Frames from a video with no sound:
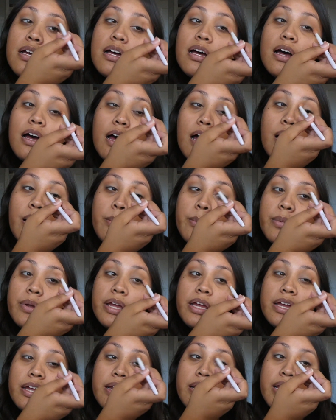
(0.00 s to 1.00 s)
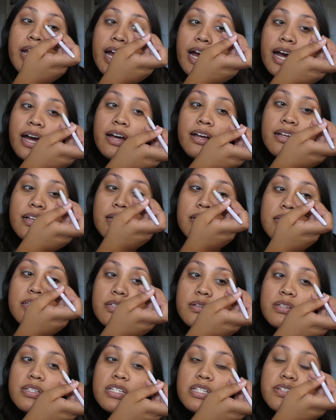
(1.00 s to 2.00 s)
And yeah,
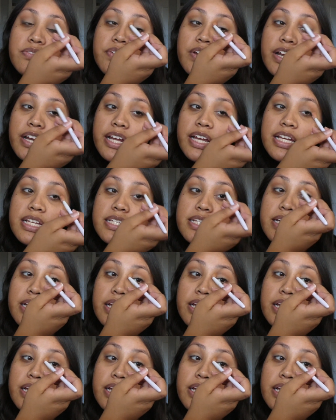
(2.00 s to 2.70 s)
so it's just very easy to